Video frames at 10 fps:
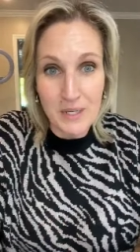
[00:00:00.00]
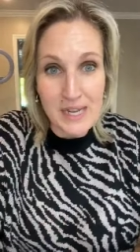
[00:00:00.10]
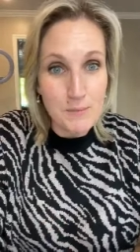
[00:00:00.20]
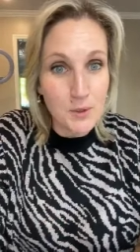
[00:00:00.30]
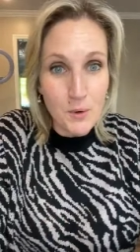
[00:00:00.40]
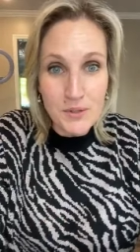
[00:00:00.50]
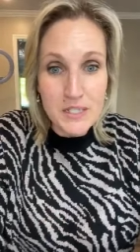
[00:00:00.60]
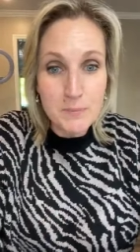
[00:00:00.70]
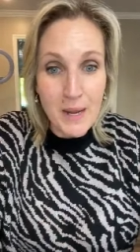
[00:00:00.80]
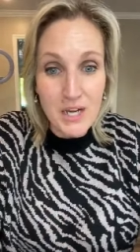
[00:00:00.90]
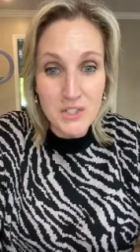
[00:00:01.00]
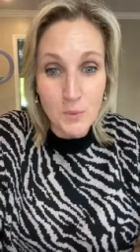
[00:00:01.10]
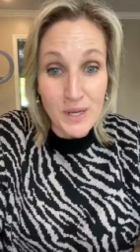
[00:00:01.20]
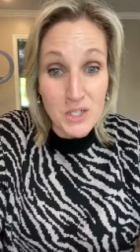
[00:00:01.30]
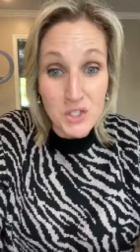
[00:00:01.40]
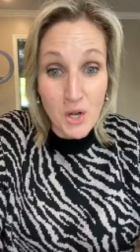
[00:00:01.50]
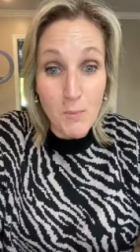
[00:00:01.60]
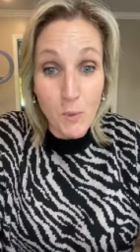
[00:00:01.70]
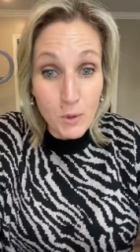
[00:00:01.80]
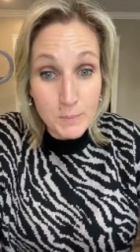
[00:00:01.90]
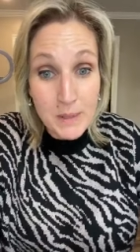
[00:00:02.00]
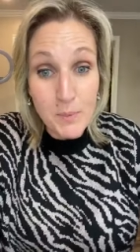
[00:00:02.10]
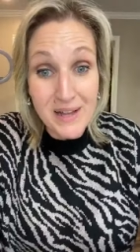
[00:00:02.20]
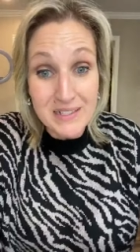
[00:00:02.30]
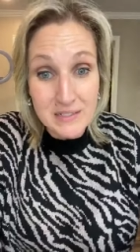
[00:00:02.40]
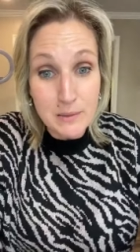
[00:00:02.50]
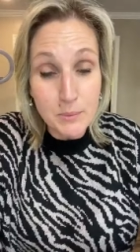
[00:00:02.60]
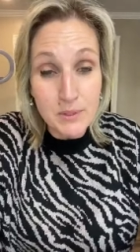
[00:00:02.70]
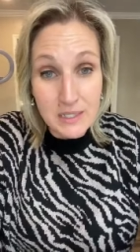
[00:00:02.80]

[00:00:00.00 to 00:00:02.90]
I want to keep growing this page so we can show more people how simple